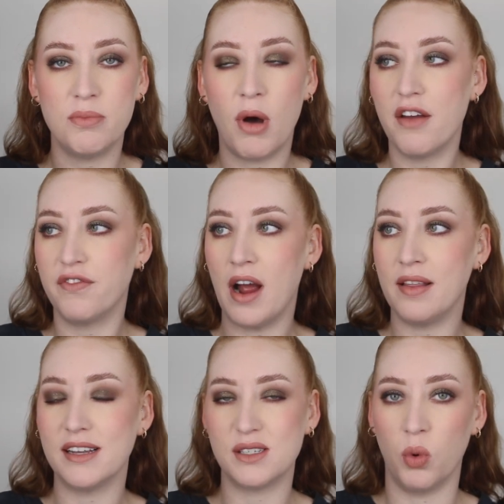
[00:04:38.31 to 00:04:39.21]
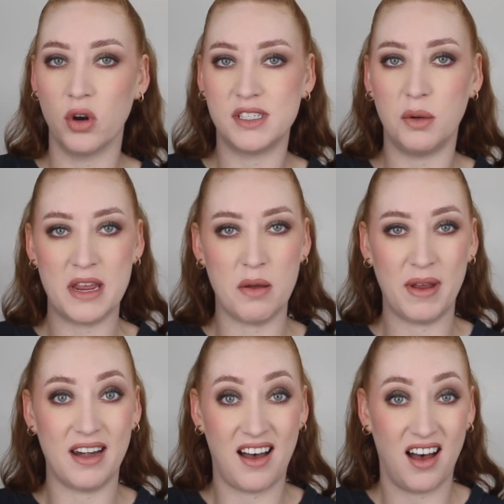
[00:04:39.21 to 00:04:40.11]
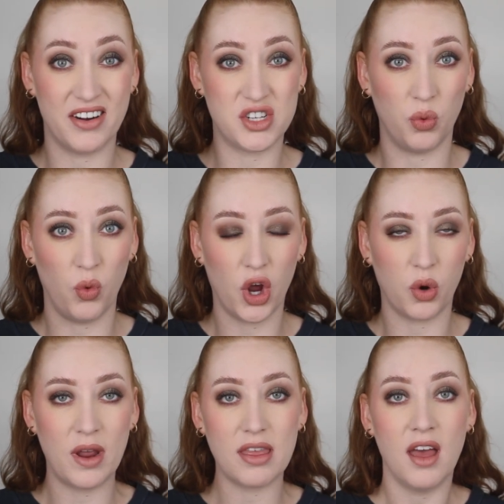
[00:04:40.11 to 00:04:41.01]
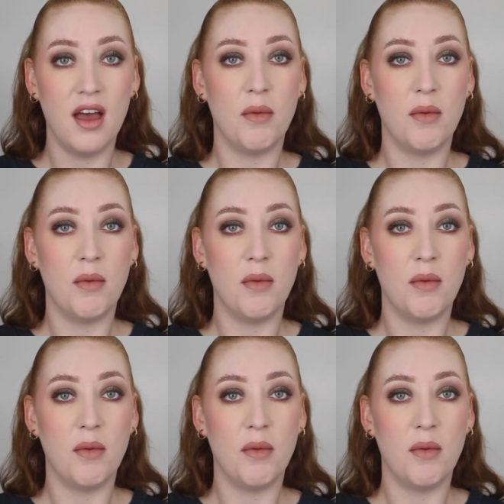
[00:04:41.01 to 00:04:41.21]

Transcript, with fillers: you might find this wand to be a bit hard to work with,